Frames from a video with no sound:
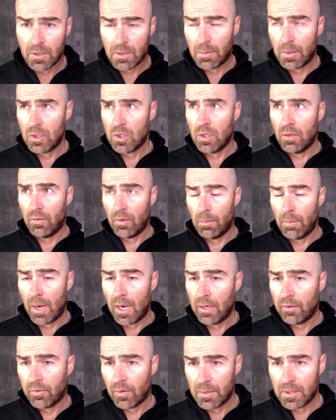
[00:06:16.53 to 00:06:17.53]
especially if you're
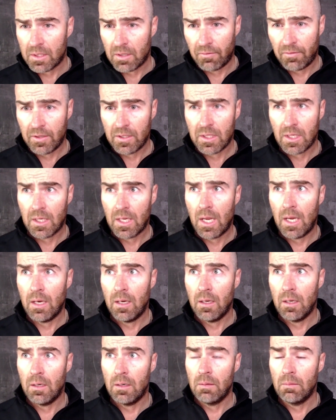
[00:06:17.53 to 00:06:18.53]
buying from a
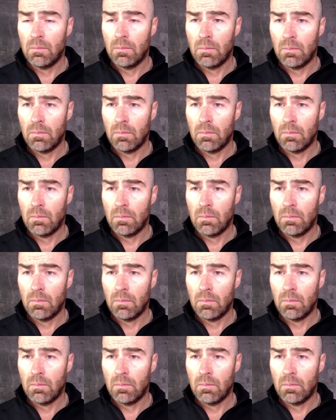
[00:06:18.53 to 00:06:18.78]
sophisticated